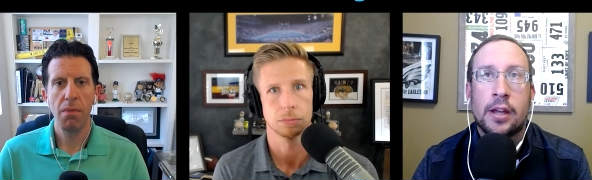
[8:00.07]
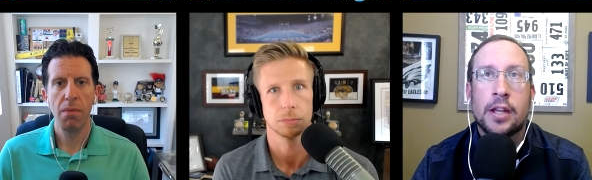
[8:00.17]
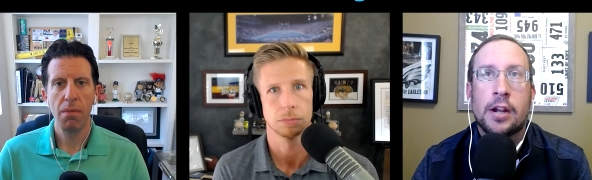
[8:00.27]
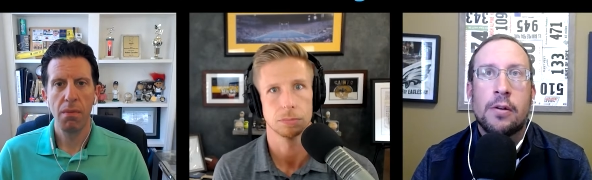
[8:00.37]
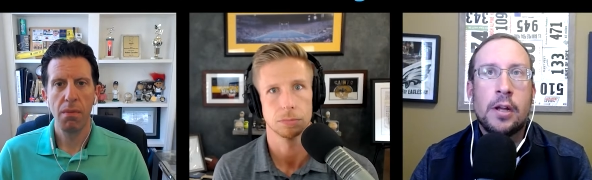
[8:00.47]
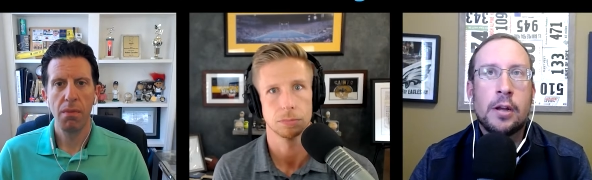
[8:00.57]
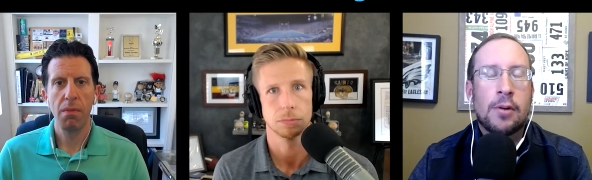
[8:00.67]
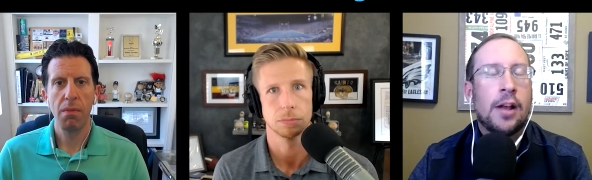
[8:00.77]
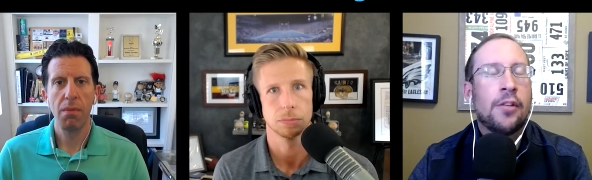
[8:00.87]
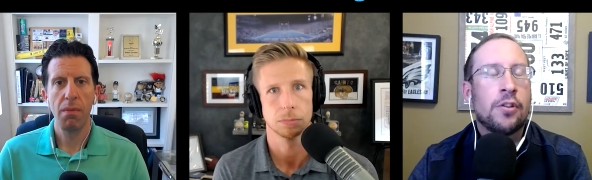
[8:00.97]
Speaker 1: you know
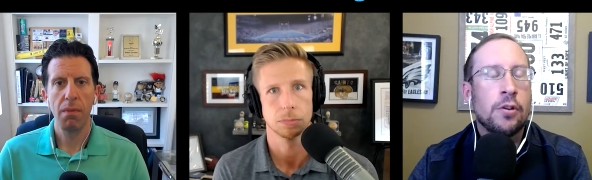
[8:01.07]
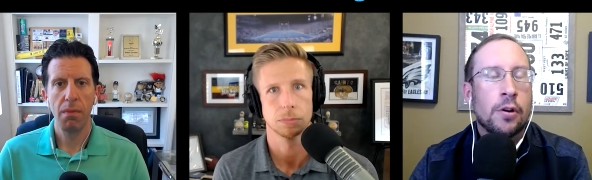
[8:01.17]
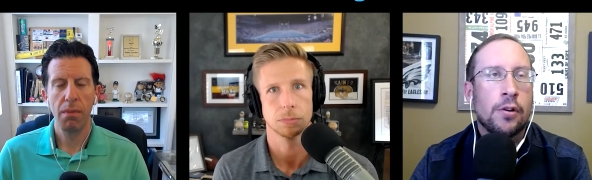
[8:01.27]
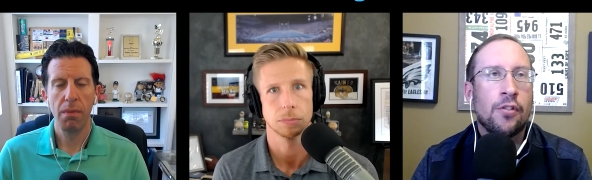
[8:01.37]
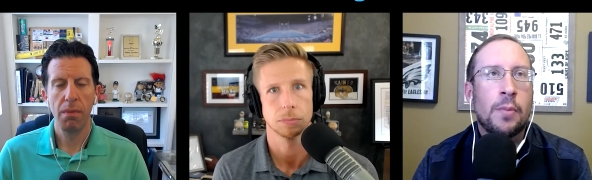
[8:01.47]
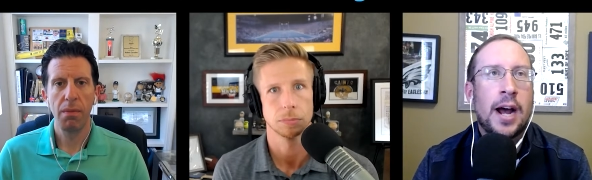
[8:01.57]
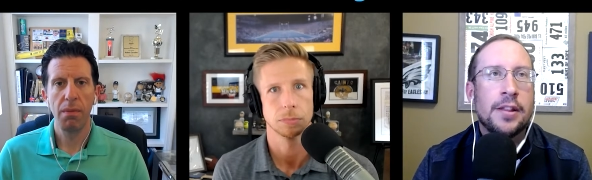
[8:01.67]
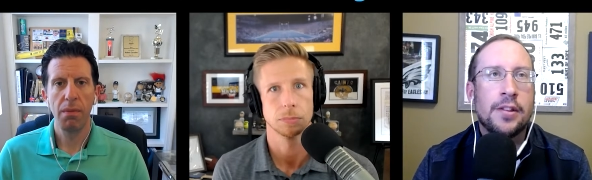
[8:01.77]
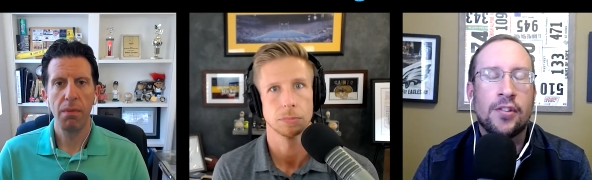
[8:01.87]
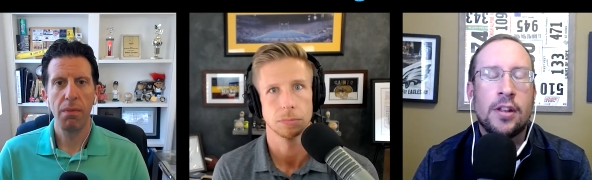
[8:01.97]
prosecutors behind
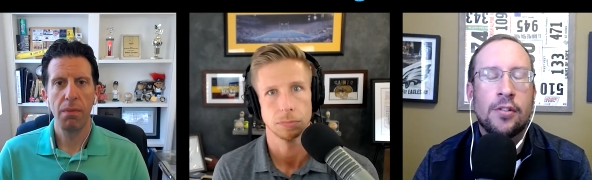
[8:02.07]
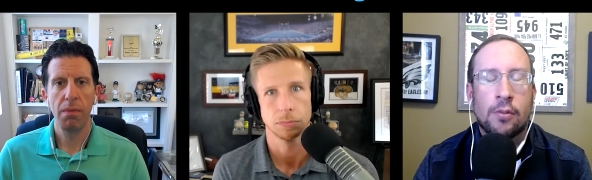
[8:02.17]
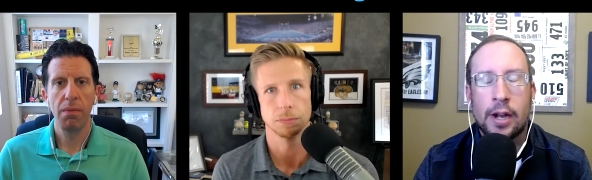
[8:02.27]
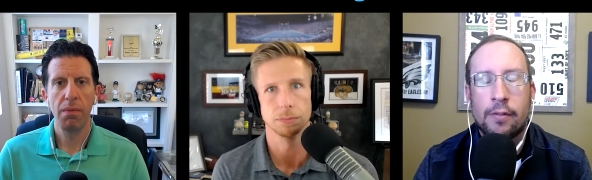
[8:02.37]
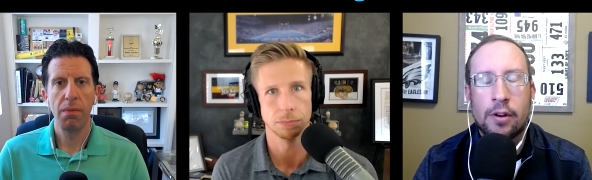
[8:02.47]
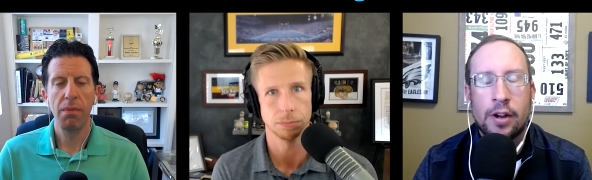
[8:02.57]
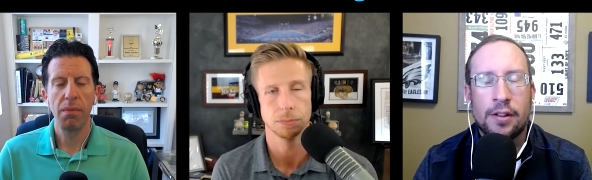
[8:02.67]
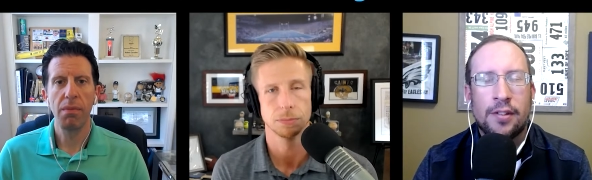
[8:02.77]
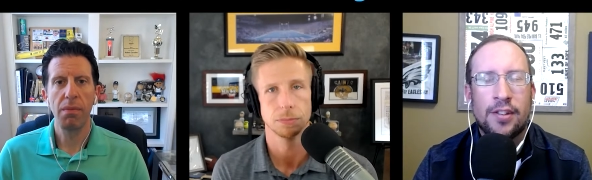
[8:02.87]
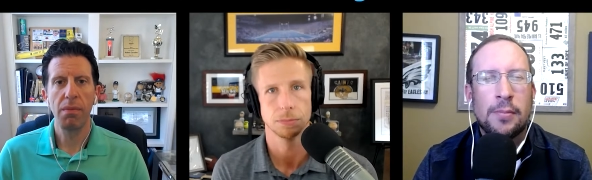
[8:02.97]
the scenes or whatever. mm It, mm-hmm.
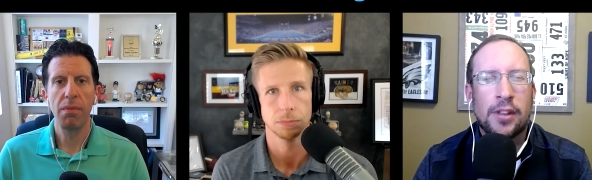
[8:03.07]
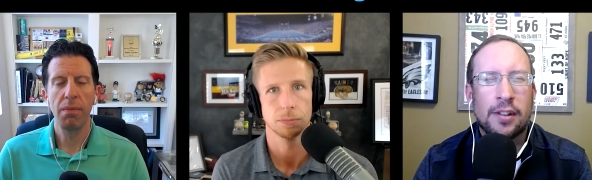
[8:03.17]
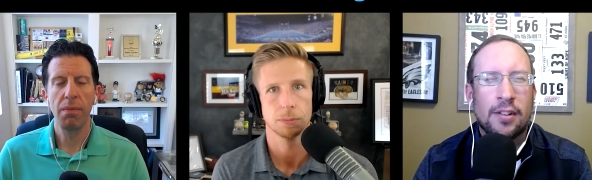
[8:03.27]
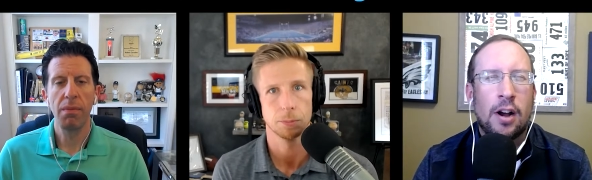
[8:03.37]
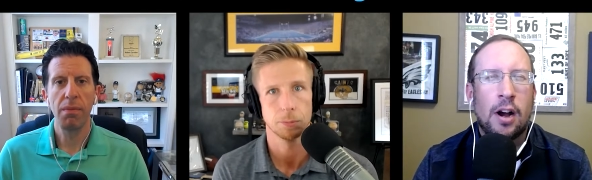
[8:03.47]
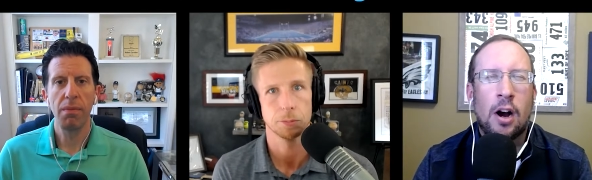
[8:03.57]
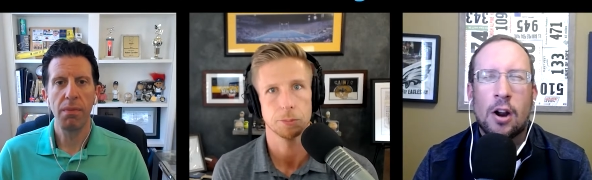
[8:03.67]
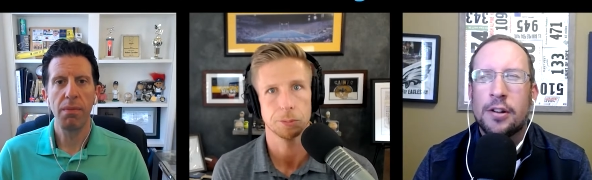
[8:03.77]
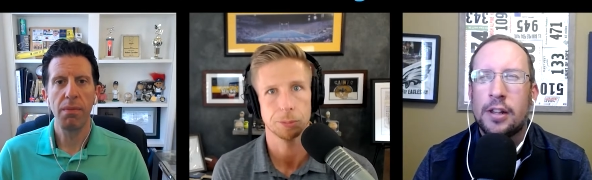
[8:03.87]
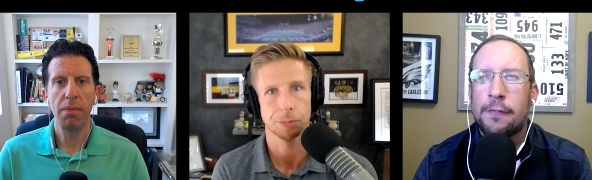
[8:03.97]
it, seems like it's a, a
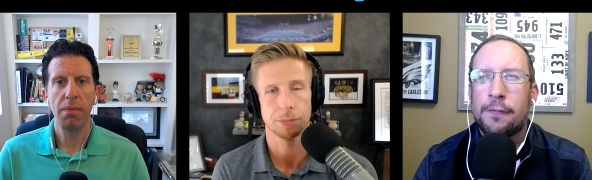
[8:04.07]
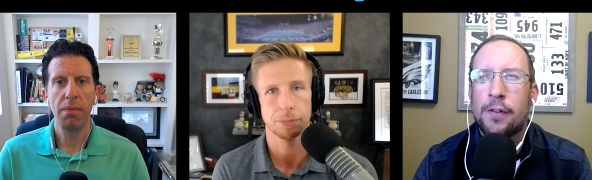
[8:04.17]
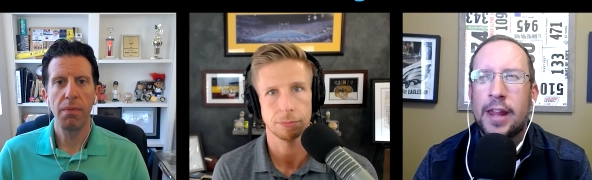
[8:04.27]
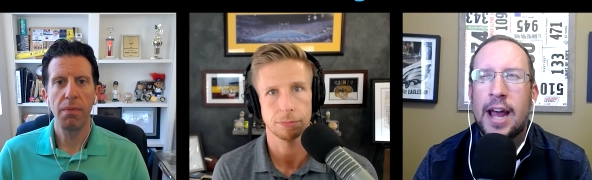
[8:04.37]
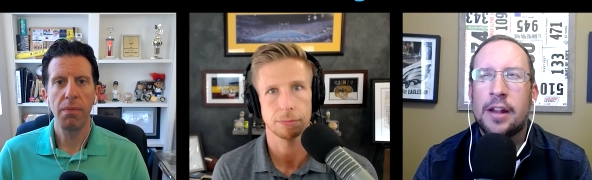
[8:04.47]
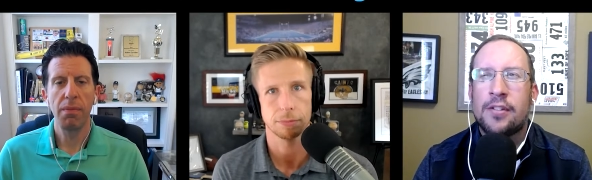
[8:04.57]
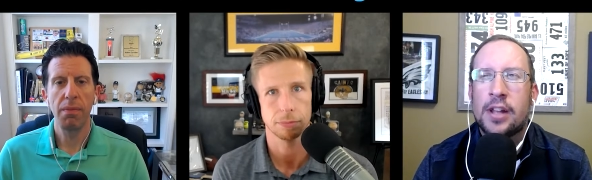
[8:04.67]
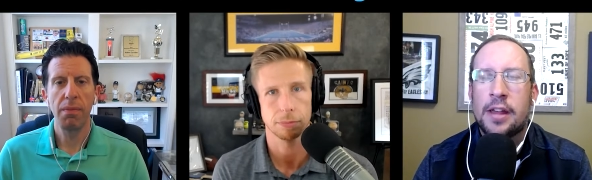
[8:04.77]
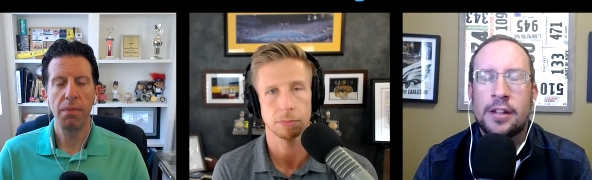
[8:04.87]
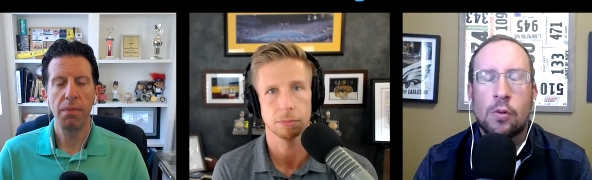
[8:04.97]
hard lift for that. It's, I
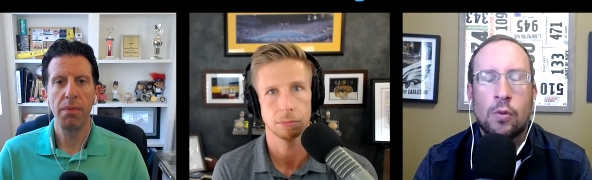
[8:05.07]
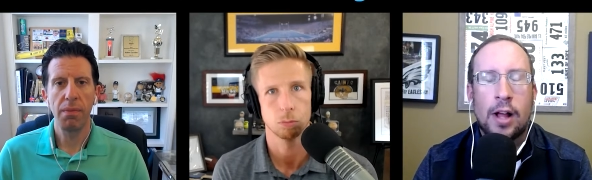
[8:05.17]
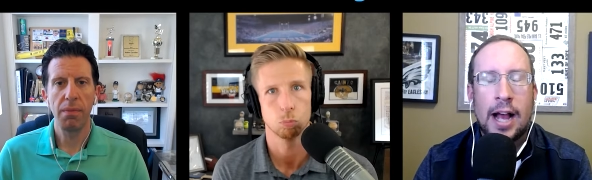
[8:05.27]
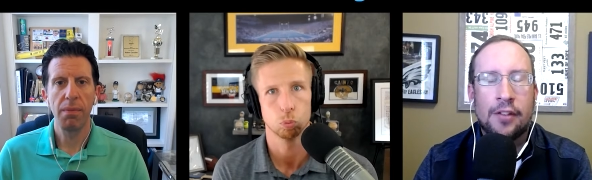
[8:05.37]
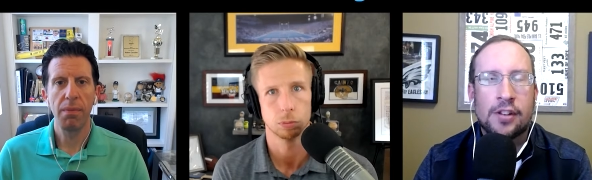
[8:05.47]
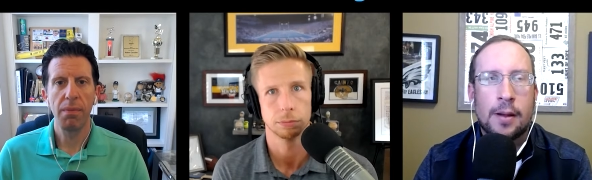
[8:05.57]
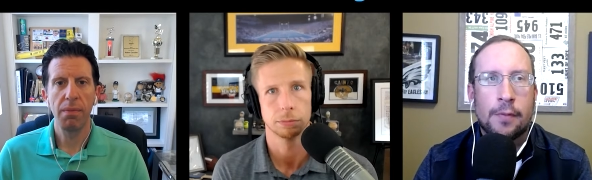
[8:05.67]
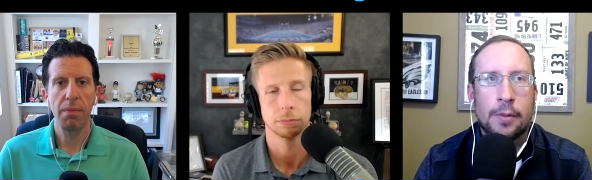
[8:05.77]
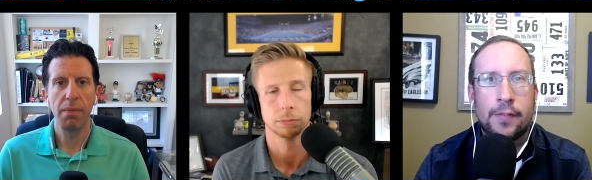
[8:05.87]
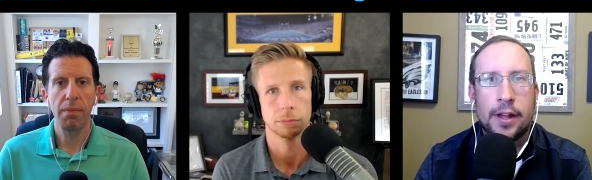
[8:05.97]
think the will has to come from
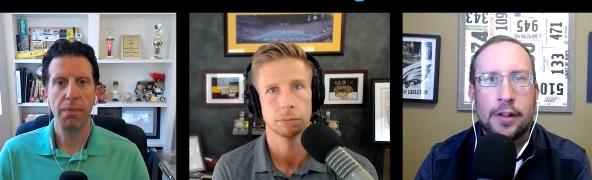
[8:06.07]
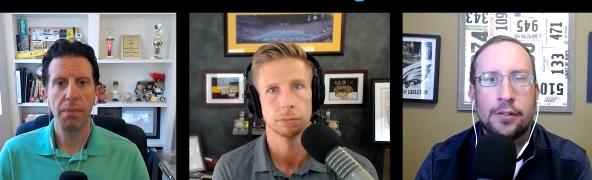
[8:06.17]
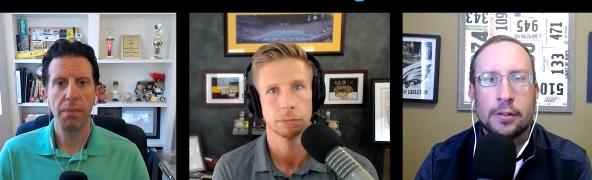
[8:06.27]
the feds.